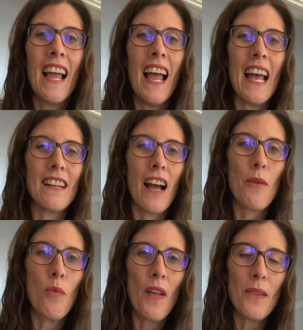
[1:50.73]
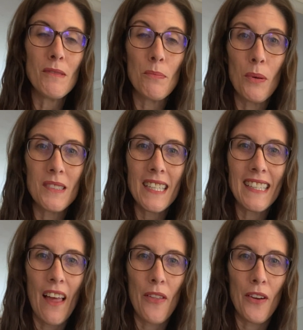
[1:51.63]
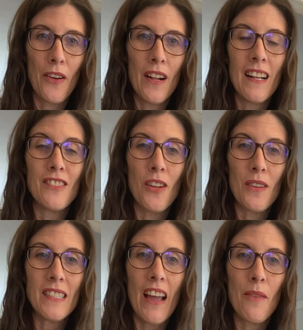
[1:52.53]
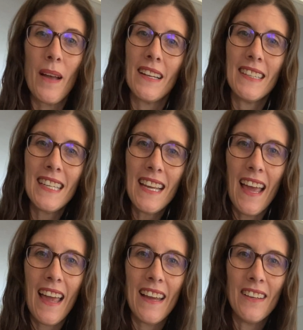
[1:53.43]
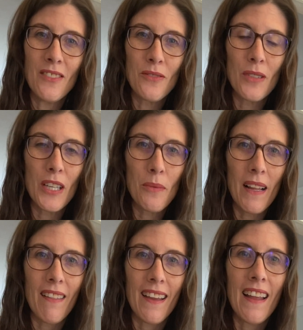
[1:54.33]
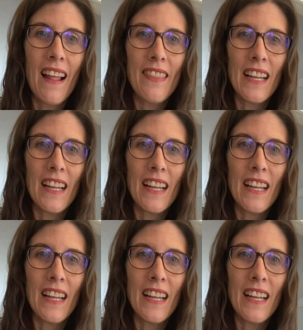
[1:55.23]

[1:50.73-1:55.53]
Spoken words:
And I want them to put together, notice how I went EA really quickly.